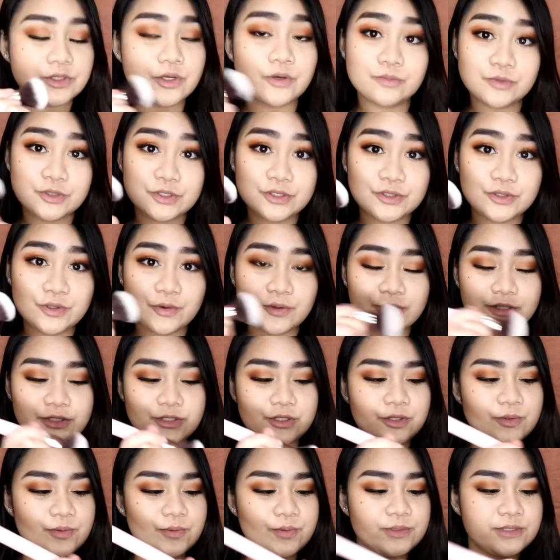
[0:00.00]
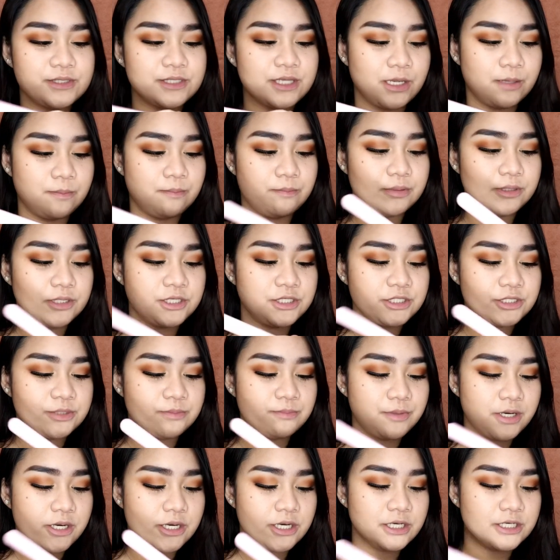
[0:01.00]
I'm just going to use a blush
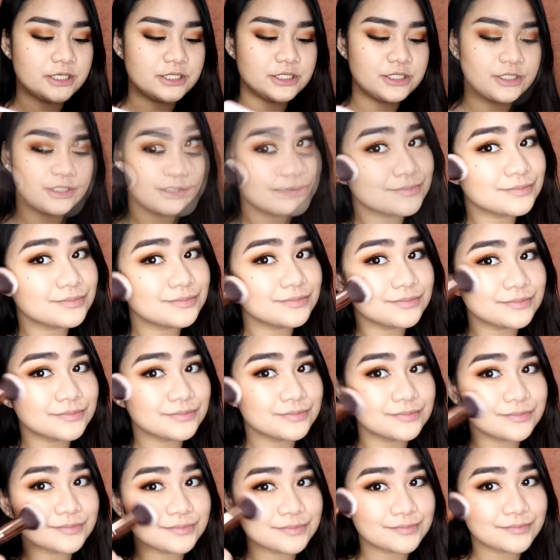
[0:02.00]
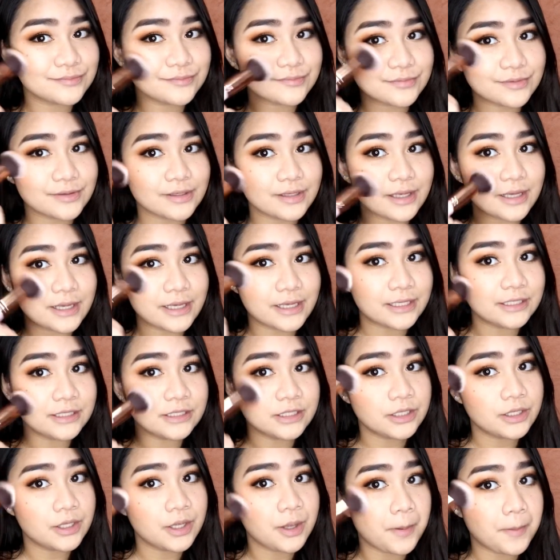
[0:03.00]
brush and
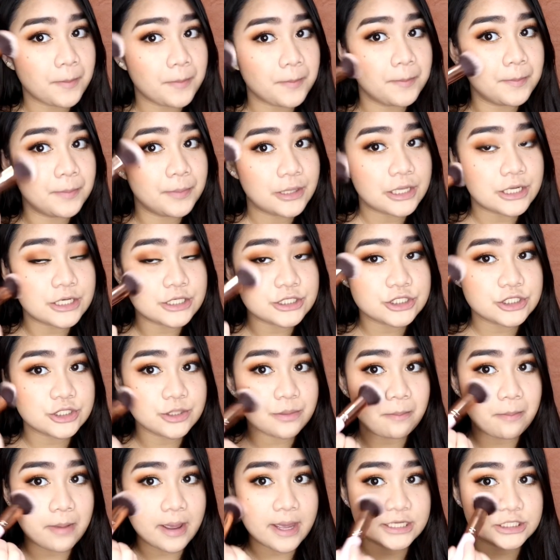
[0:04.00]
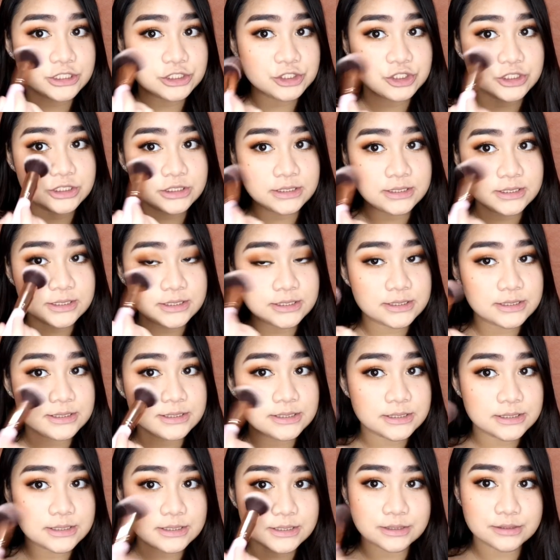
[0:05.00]
blush my
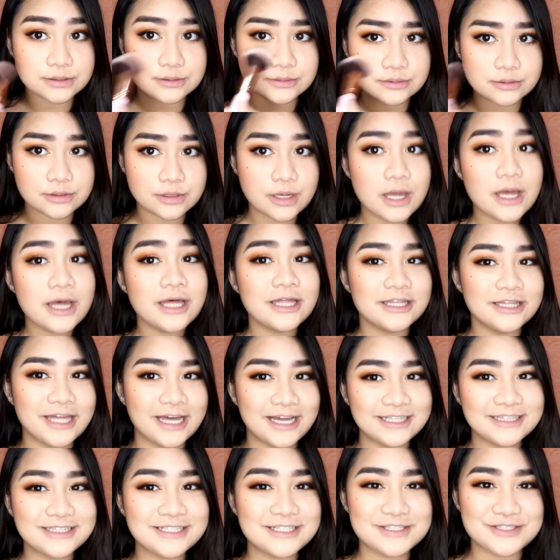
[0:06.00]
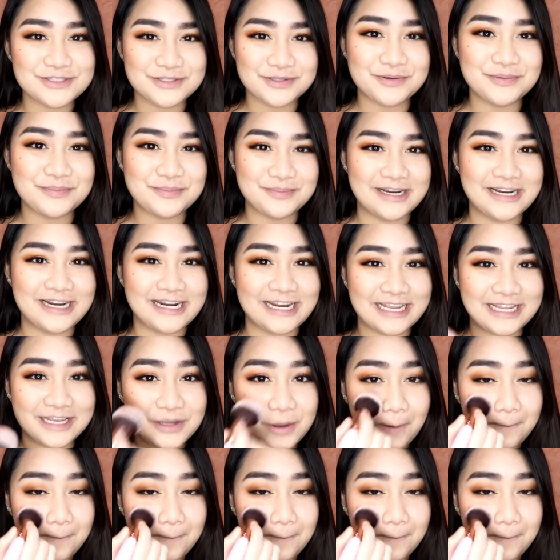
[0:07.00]
cheeks that is so pretty